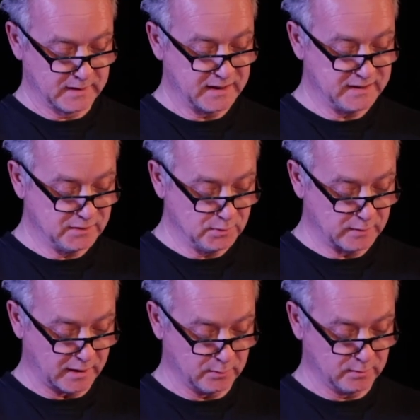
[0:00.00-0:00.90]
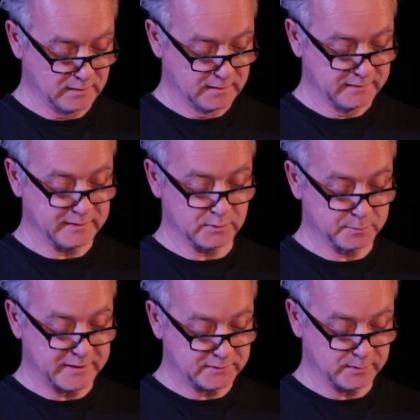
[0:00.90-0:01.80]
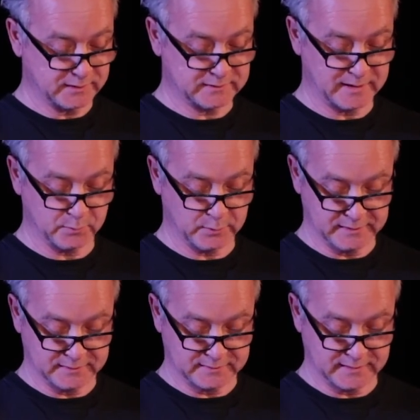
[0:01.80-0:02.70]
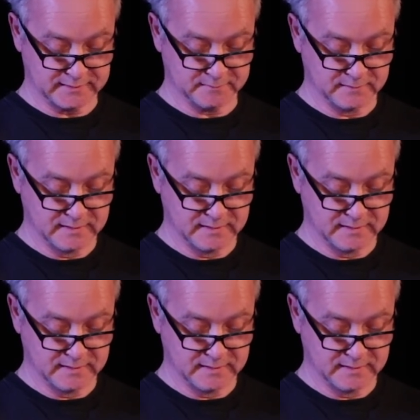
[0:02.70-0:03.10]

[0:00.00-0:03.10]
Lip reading: He knew, though, that it was best to accept what he had seen.